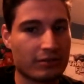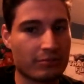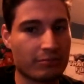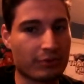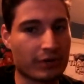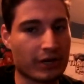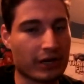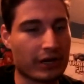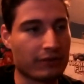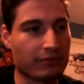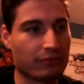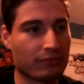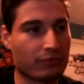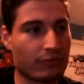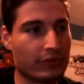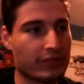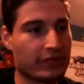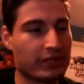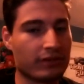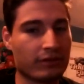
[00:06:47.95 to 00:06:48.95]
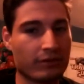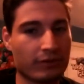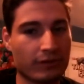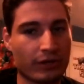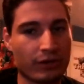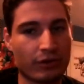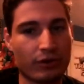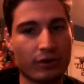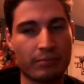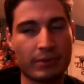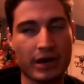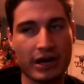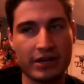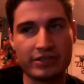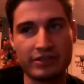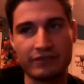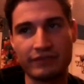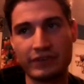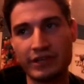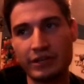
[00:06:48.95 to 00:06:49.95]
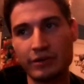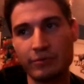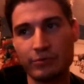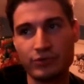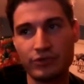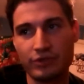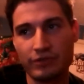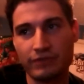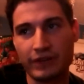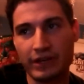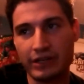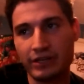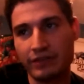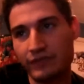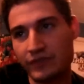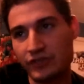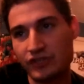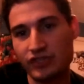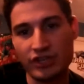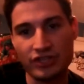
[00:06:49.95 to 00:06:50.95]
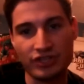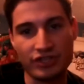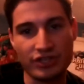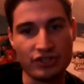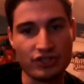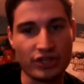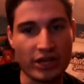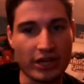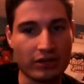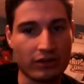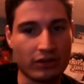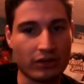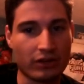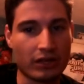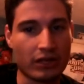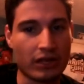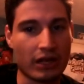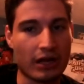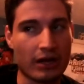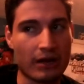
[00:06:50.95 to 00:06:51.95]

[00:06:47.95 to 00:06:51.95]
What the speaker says: but we did a little unboxing video, which you can find on the VGHC channel.